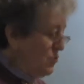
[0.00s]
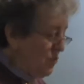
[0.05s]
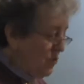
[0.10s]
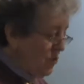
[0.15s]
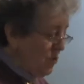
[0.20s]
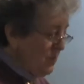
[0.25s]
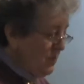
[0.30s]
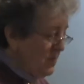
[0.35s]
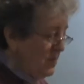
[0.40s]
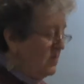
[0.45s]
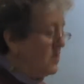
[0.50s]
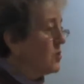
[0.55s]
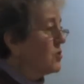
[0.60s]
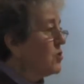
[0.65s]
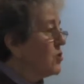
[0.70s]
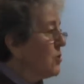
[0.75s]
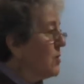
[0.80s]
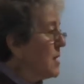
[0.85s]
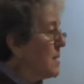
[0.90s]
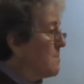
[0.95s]
troops
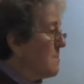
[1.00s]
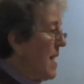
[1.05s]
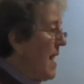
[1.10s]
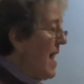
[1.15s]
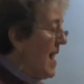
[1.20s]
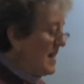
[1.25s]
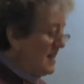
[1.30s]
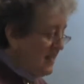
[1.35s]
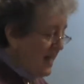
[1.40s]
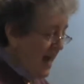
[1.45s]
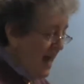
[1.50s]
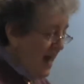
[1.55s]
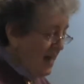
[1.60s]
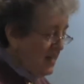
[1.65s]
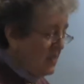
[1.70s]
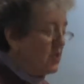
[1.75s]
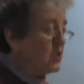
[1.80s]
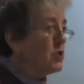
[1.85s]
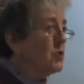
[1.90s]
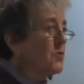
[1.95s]
securing
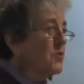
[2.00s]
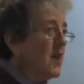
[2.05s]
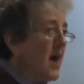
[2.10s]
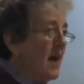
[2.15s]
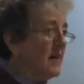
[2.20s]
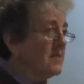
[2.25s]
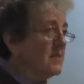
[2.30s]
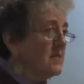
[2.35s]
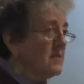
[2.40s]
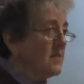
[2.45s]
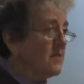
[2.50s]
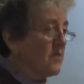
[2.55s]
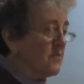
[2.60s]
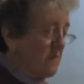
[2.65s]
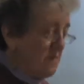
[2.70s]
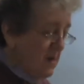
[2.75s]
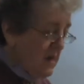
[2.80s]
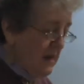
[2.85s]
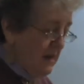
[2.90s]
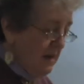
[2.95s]
Baghdad in
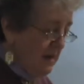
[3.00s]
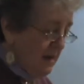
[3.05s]
2003.